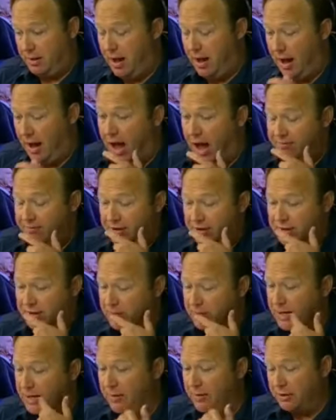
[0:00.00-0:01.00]
Uh,
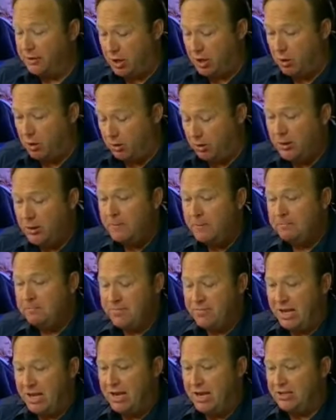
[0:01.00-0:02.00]
obviously, we know there's a whole
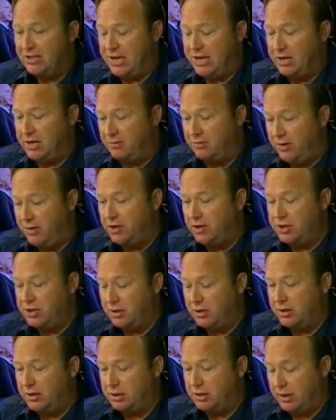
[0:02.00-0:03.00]
NSA
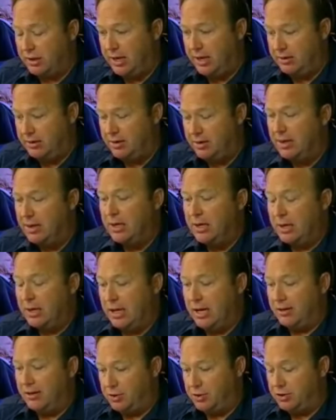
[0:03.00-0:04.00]
division that's leaked
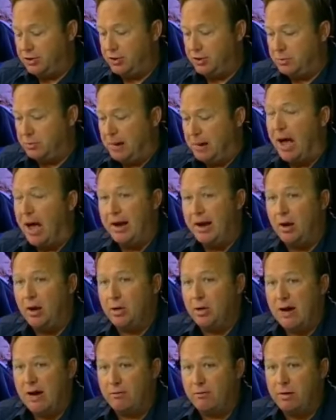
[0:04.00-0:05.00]
uh, just to spy
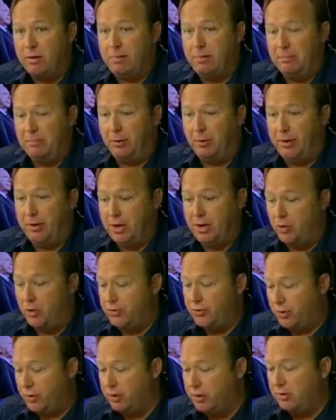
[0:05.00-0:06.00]
on government people that know
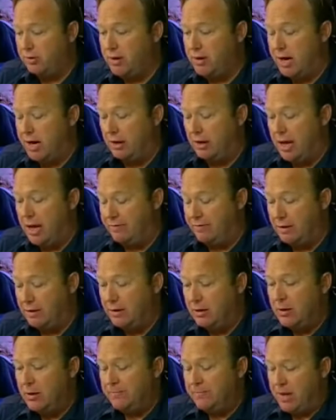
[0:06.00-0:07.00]
the truth of 9-11.